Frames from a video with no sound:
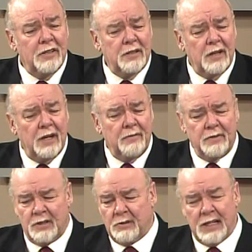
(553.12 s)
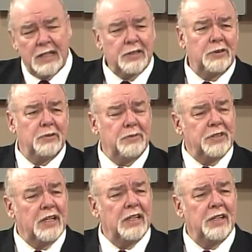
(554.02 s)
Gosh. So Saskatoon,
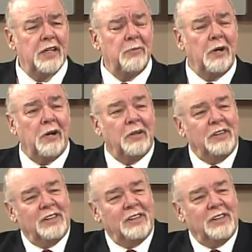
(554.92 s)
Regina, and then where?